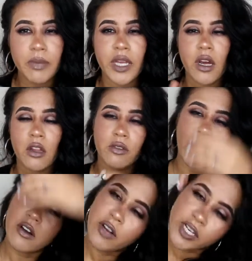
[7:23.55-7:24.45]
By color
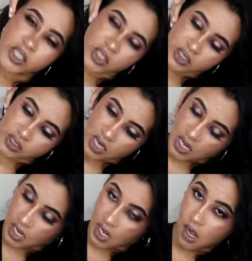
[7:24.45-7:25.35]
variation,
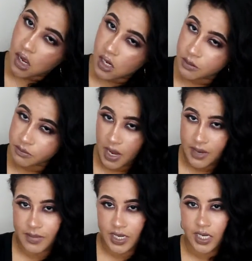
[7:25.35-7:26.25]

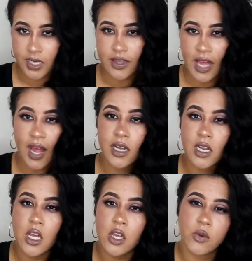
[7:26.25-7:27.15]
I mean
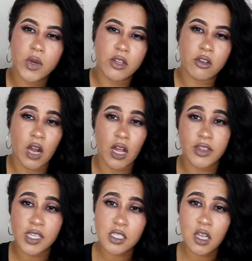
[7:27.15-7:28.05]
that you either
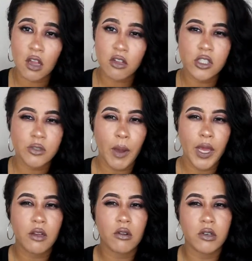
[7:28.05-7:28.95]
got this color
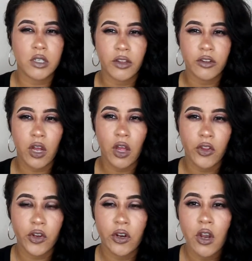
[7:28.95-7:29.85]
Spike or another
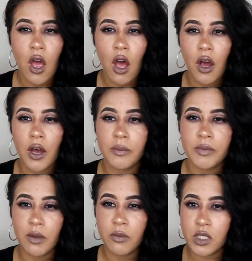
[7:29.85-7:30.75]
color
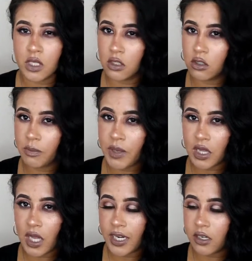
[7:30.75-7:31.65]
that was a little
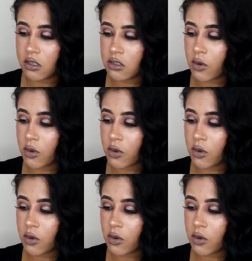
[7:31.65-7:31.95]
bit lighter.